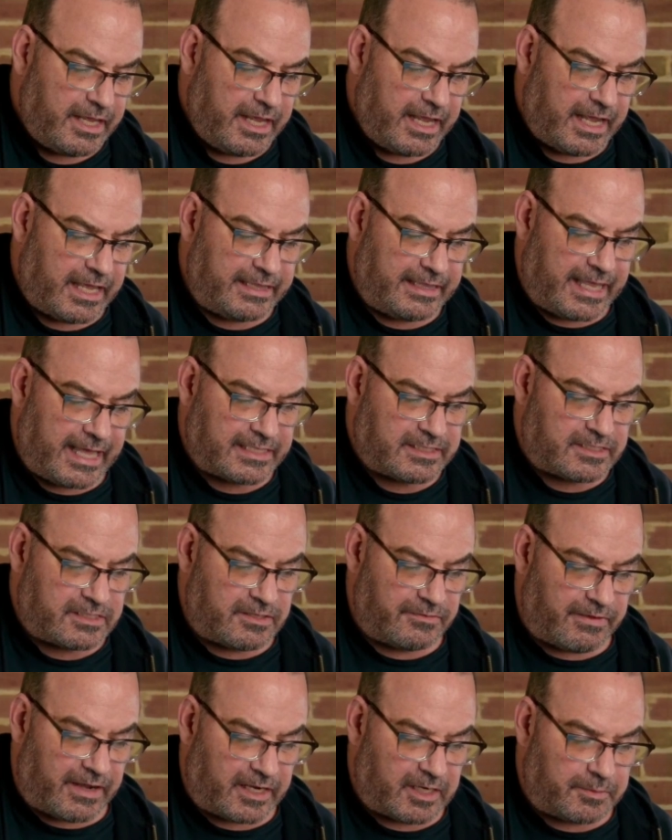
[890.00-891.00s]
and that's
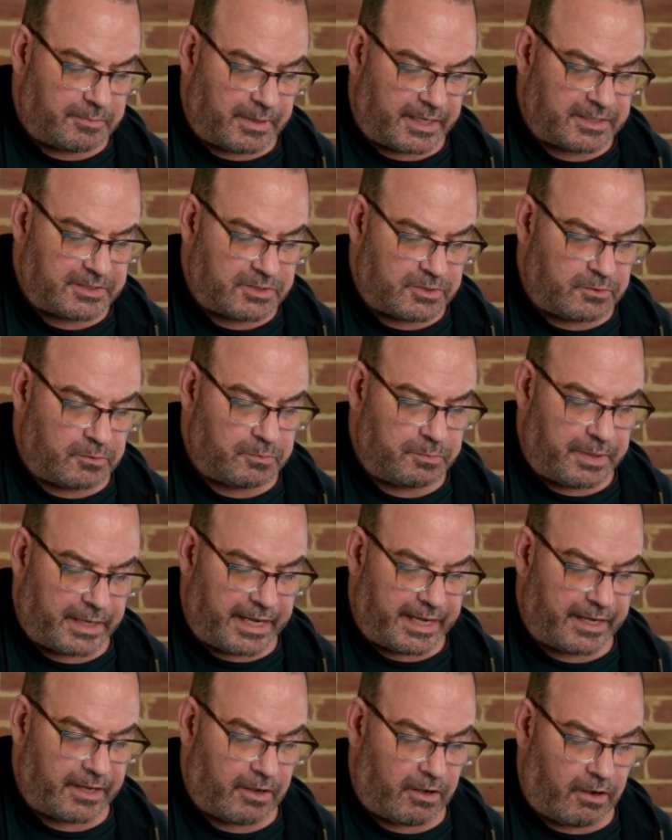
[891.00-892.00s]
divided by 2
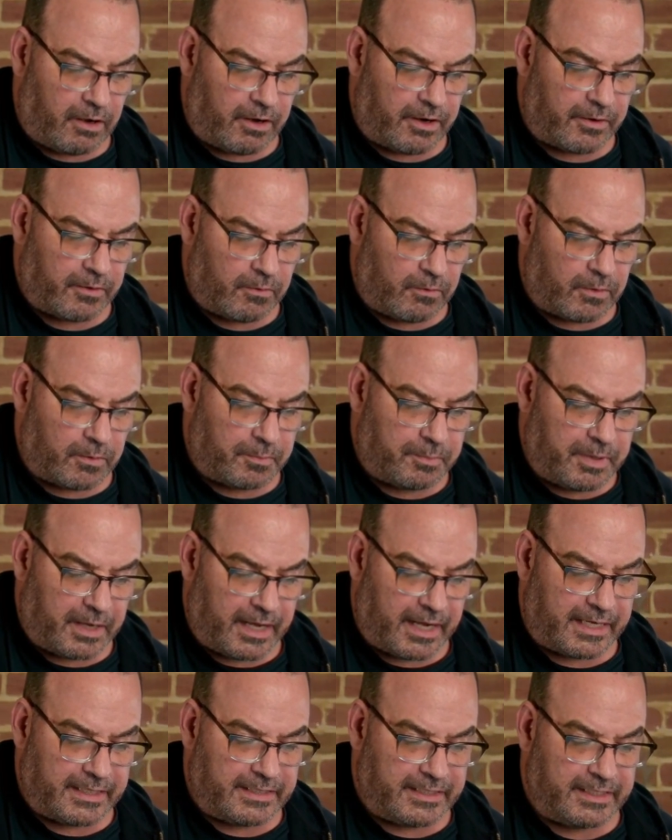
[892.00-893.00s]
pi r, or
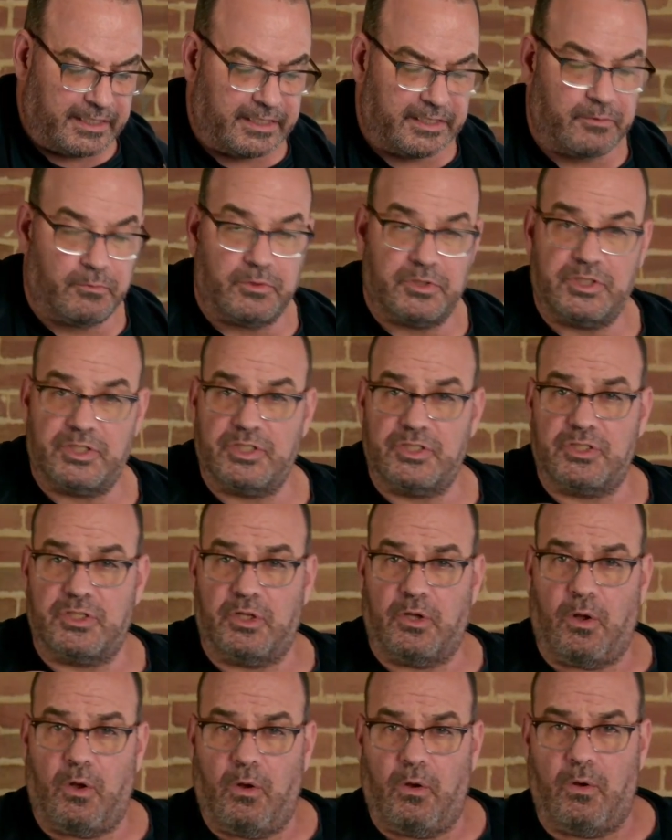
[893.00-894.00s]
pi d, which is
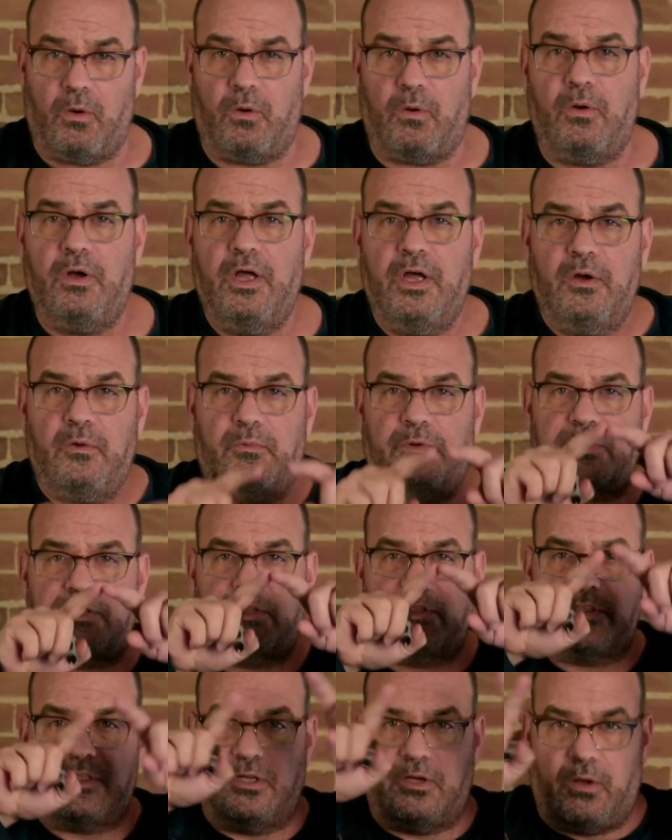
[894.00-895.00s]
the
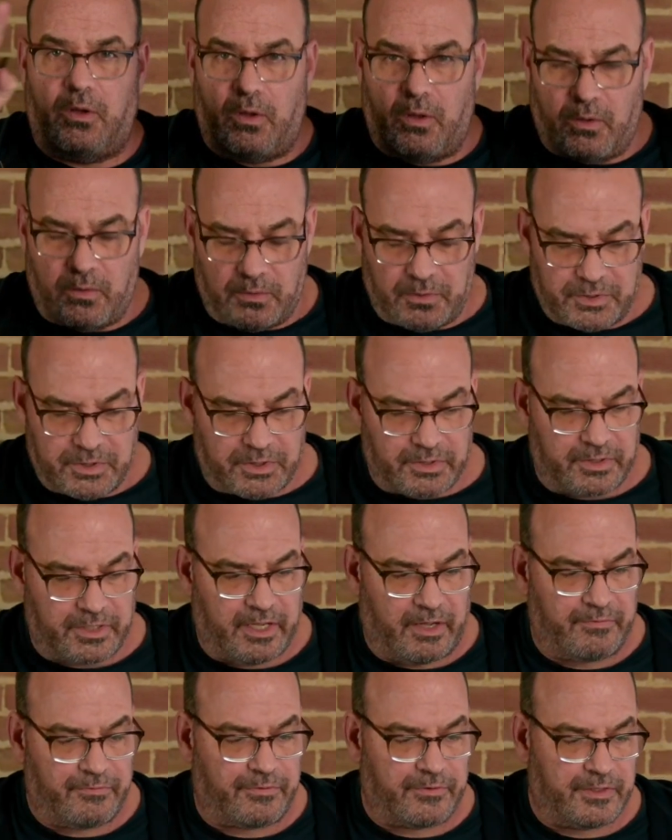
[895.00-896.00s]
whole
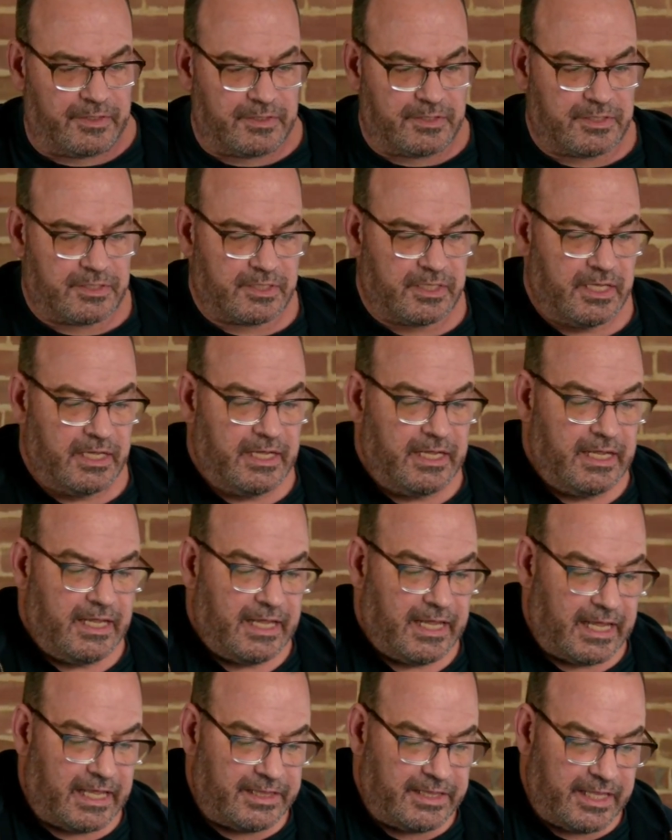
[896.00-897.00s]
circumference.
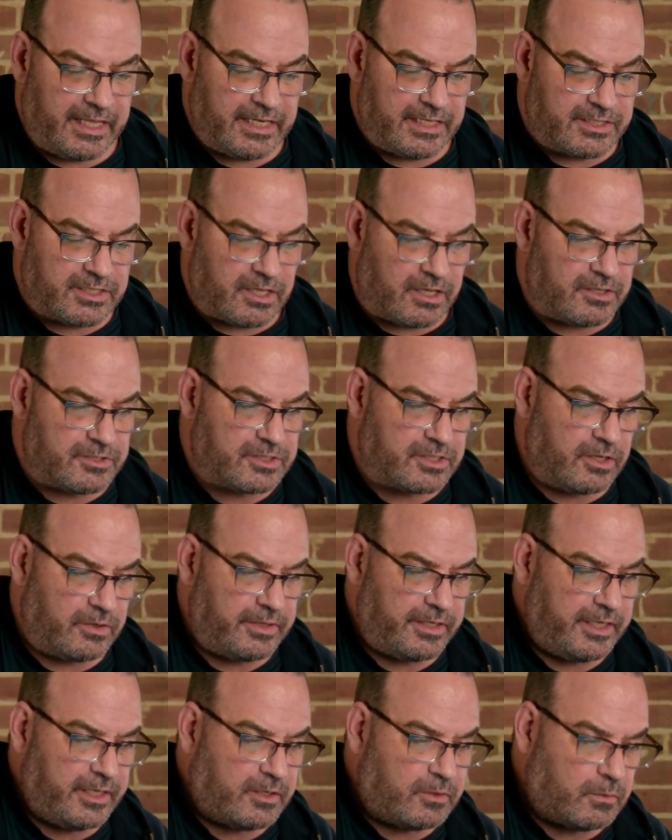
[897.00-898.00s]
And then it's also
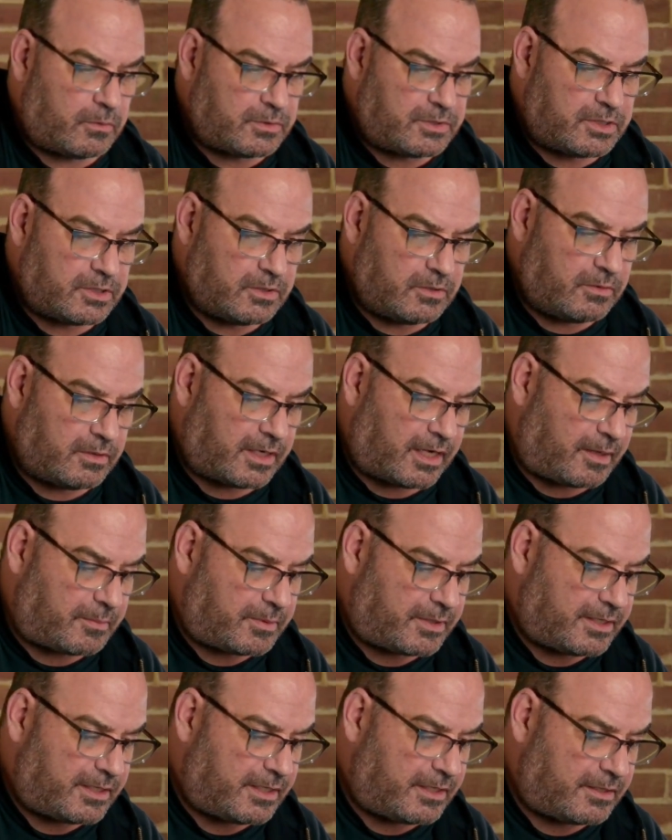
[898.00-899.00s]
equal to, and I'm
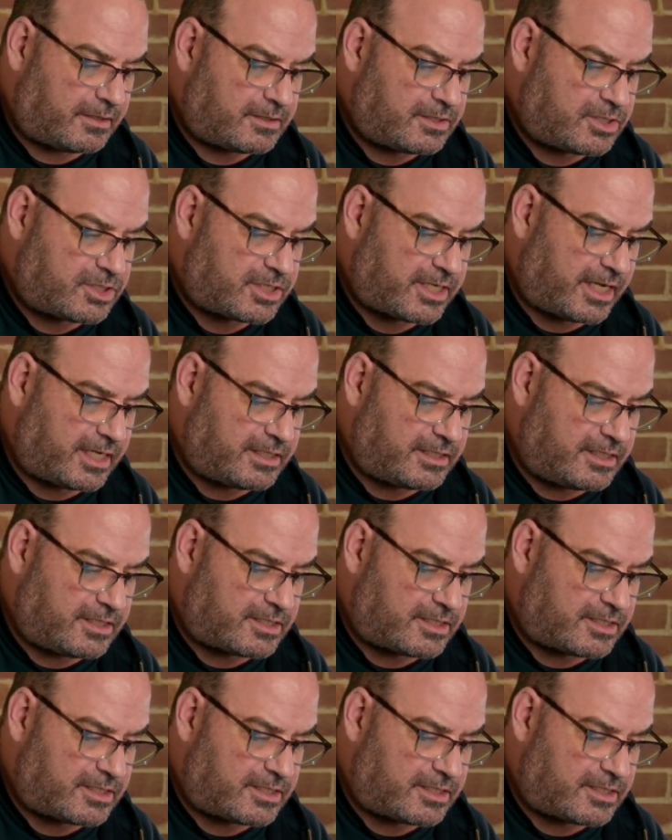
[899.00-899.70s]
going to shade this